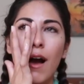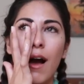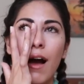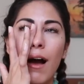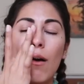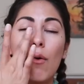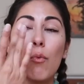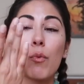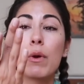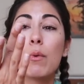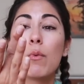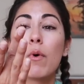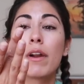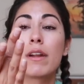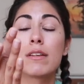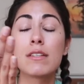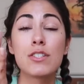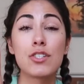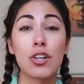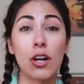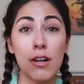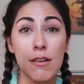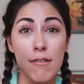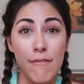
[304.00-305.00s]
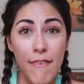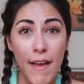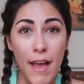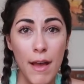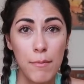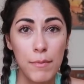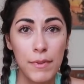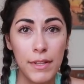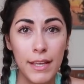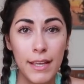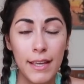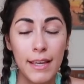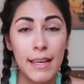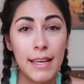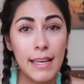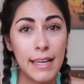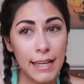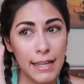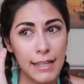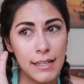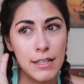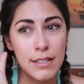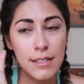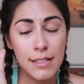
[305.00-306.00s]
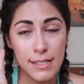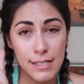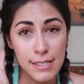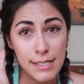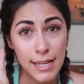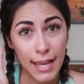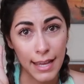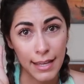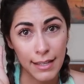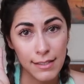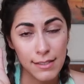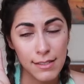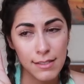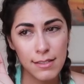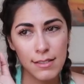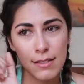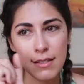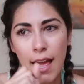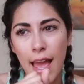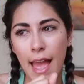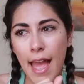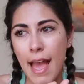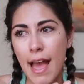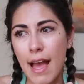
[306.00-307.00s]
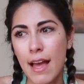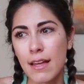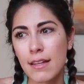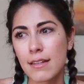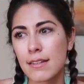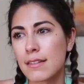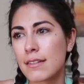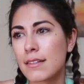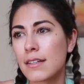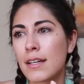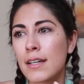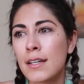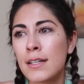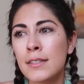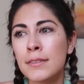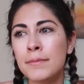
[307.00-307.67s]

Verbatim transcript: Uh, we wanna start a family in the States and